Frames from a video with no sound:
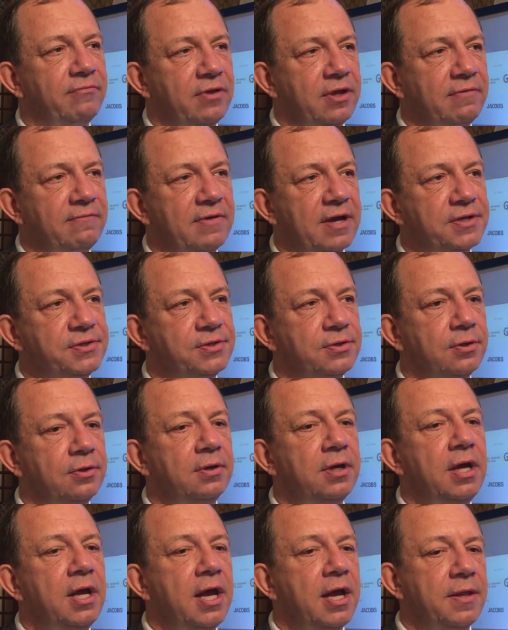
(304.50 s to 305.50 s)
of the investor,
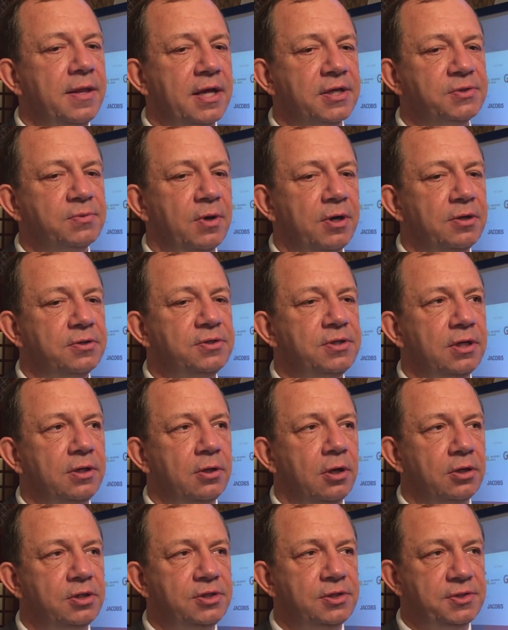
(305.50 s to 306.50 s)
and that's why you're seeing
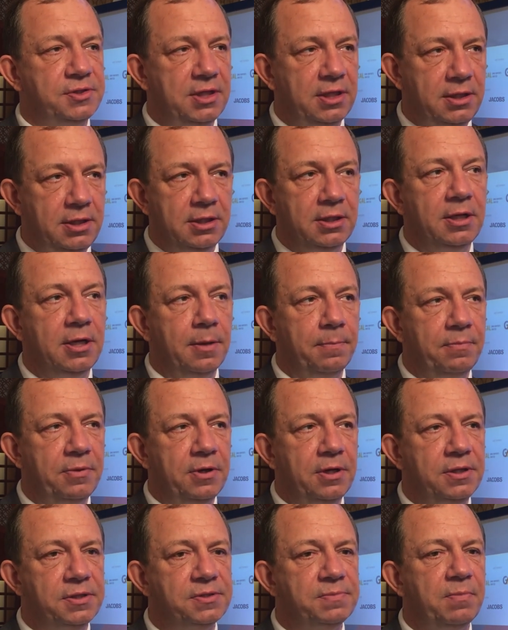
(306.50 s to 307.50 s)
not just Indian
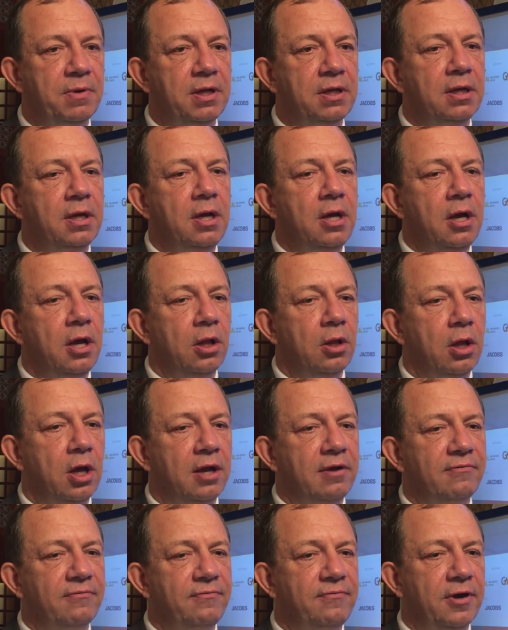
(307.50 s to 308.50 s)
companies, but a
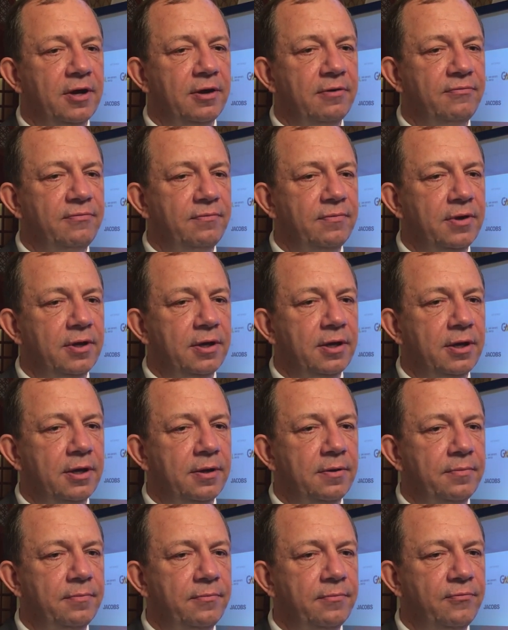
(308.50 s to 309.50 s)
lot of
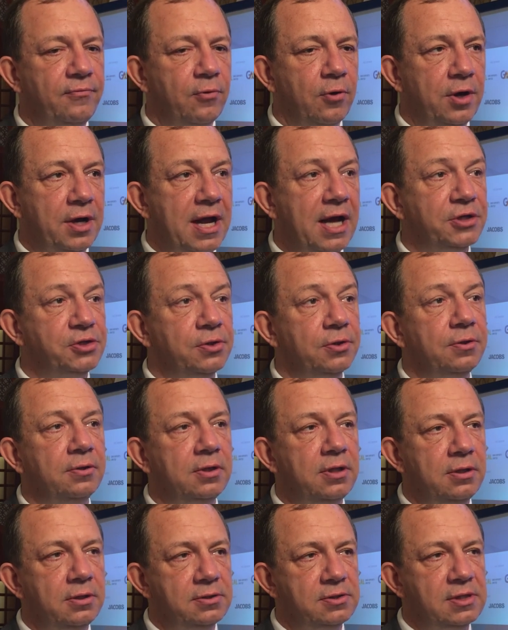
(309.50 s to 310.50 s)
foreign
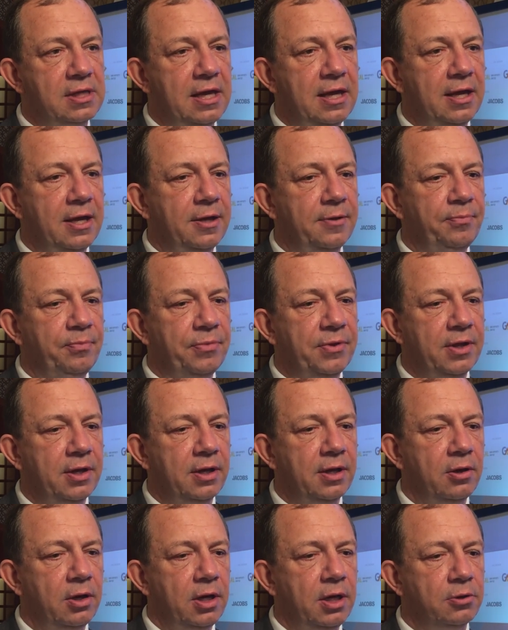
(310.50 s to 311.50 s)
nationals and
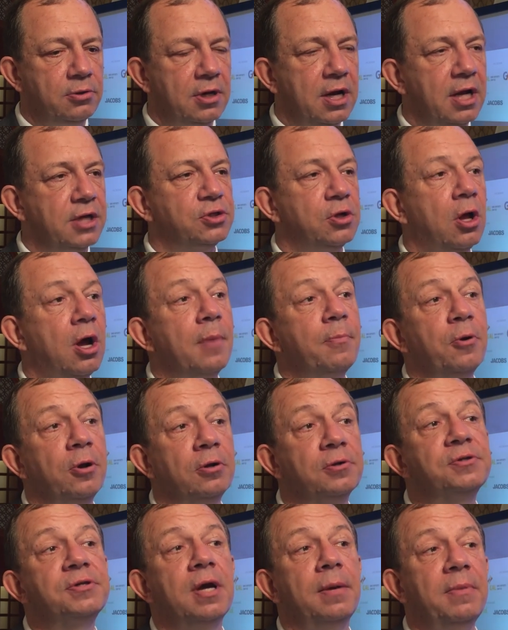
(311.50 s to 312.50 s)
international
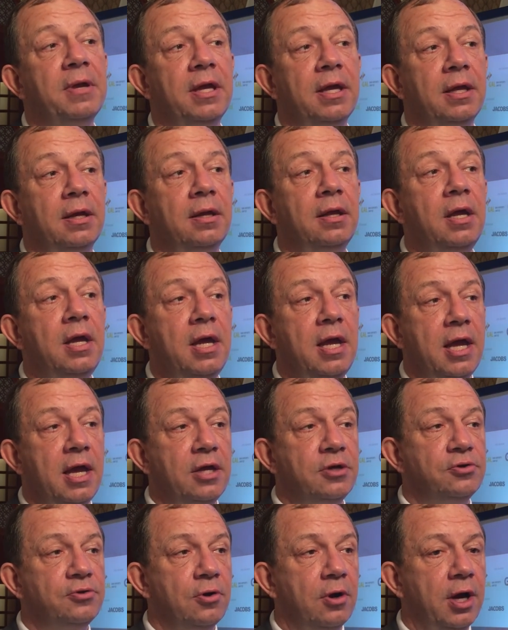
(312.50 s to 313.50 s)
operators coming in
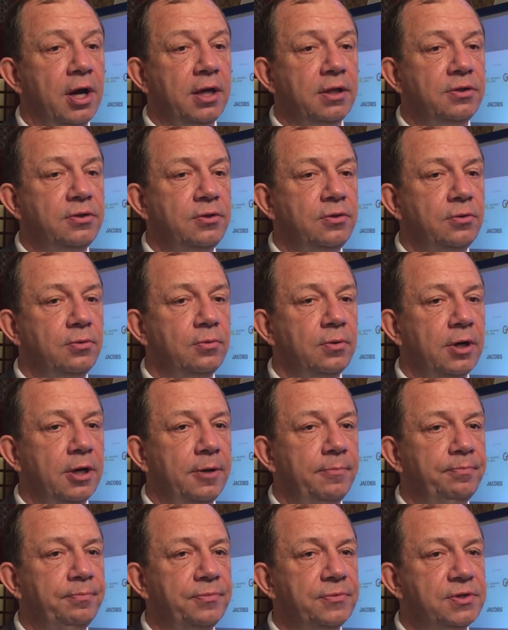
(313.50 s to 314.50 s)
and trying
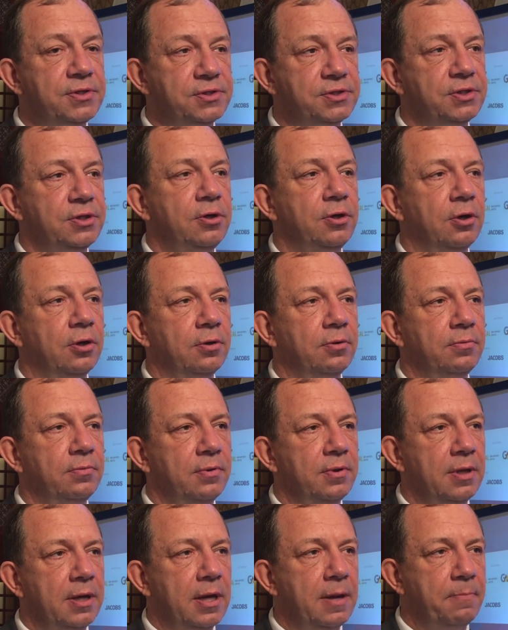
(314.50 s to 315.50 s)
to secure
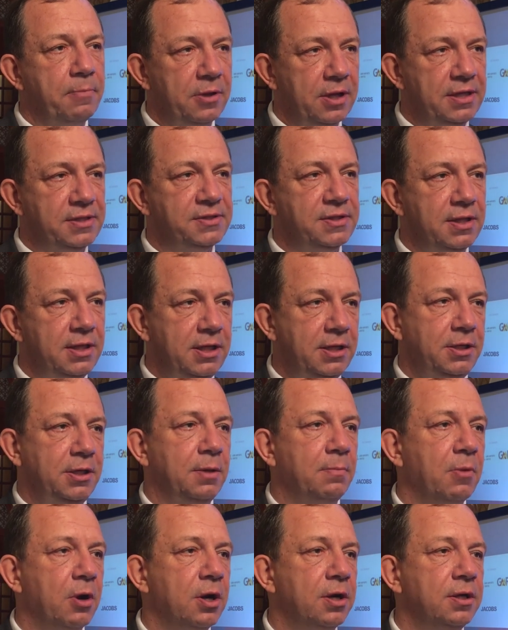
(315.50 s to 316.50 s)
a place in the
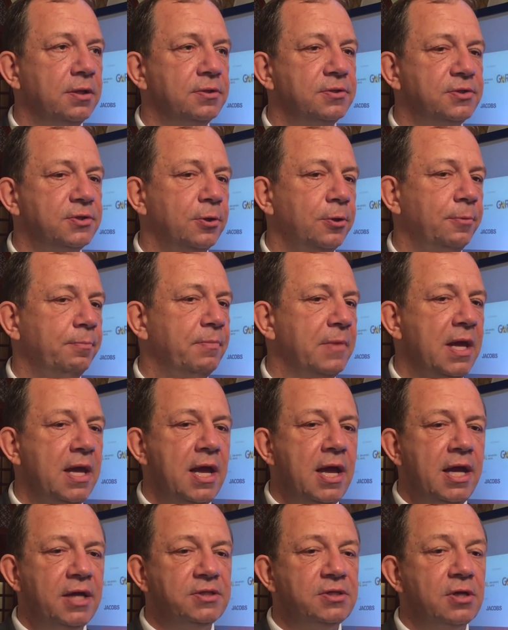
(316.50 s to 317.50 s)
Indian market. So
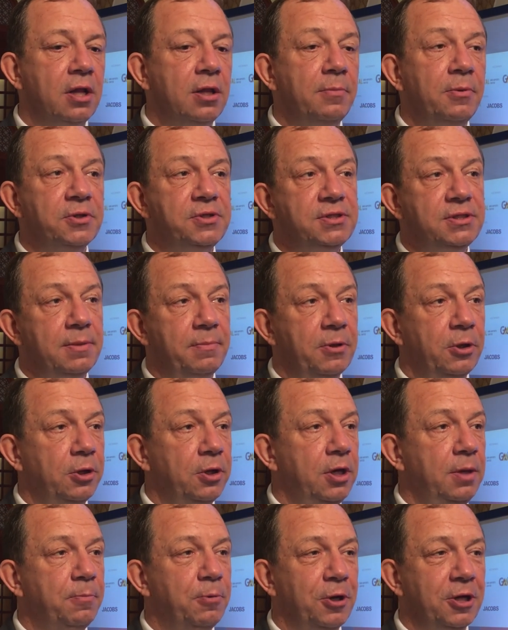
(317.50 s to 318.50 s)
it's all about
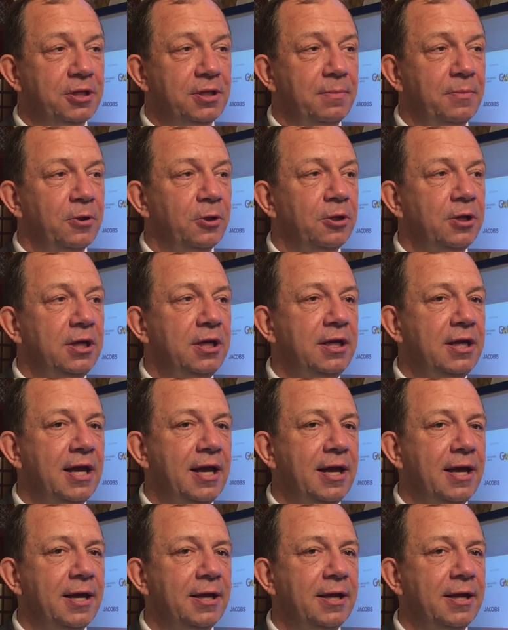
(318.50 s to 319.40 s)
stability, predictability,